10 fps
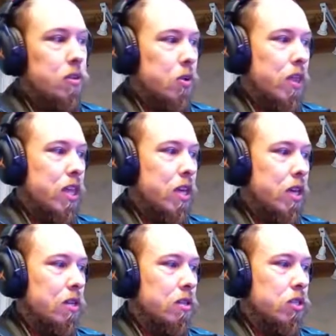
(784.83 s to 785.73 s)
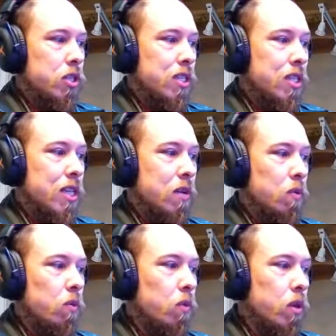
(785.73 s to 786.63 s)
So I think just D
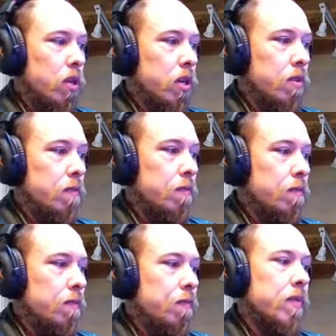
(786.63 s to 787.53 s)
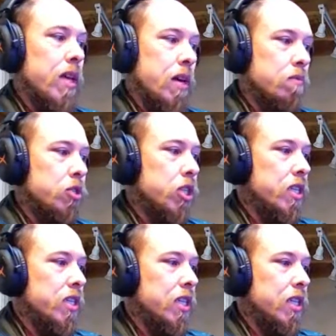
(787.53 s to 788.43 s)
will work. Yeah,
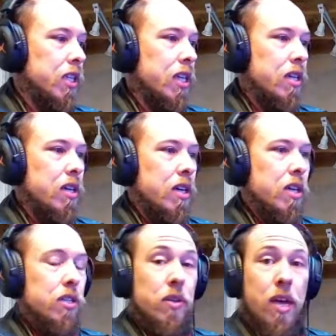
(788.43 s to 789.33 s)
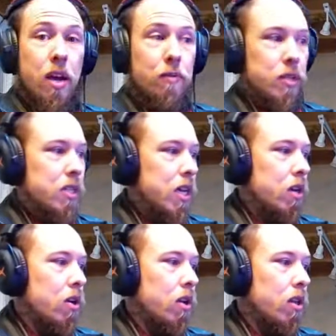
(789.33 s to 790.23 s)
GTC deleted. So now if we'd say
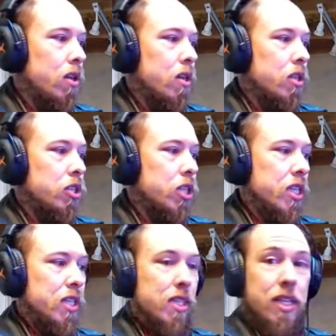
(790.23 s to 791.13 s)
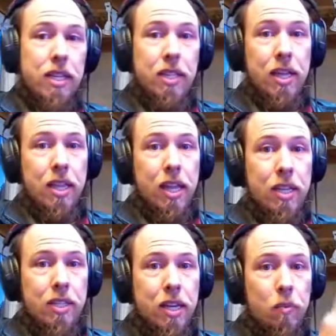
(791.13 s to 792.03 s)
all, GTC isn't in that
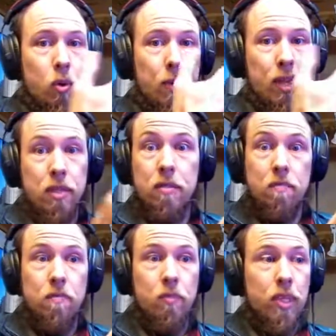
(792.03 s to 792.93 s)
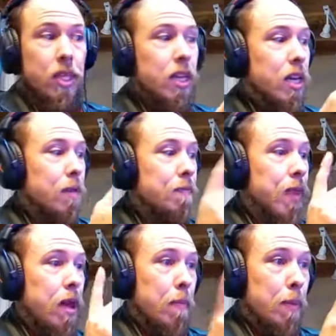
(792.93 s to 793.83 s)
list anymore because we deleted it.
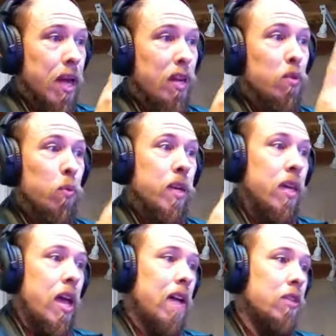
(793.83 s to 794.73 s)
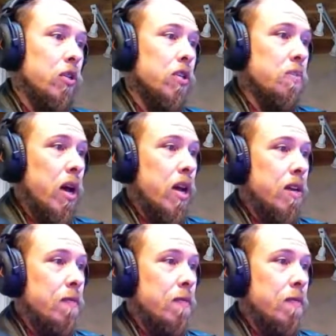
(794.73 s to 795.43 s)
But we have a new spot.